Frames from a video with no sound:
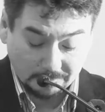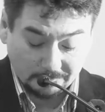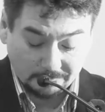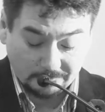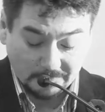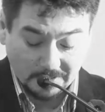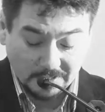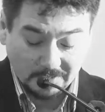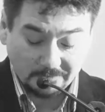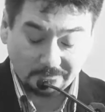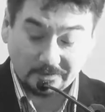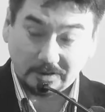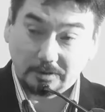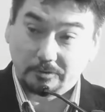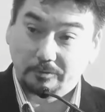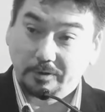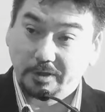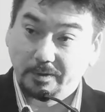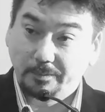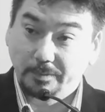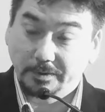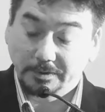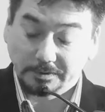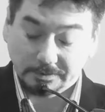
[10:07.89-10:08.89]
Five
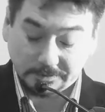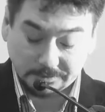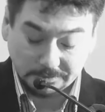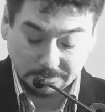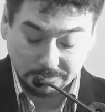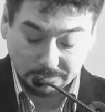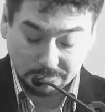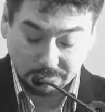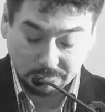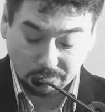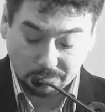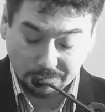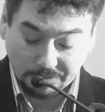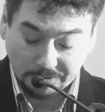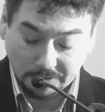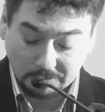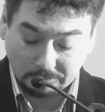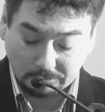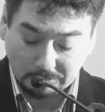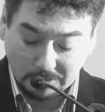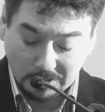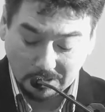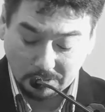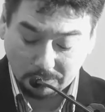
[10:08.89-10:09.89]
agreements with the
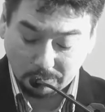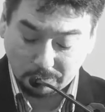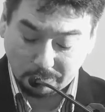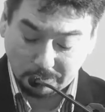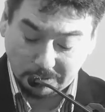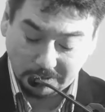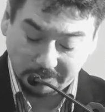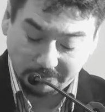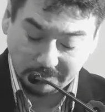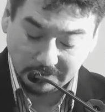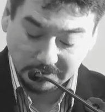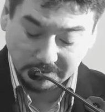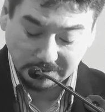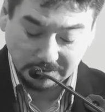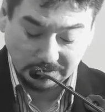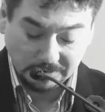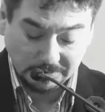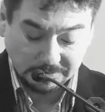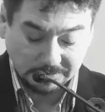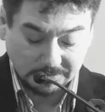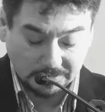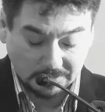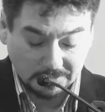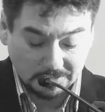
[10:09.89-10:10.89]
Crown were
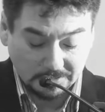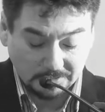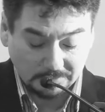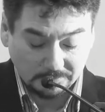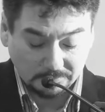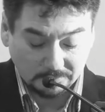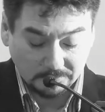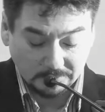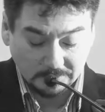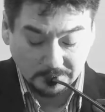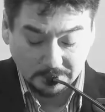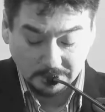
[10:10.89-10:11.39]
eventually signed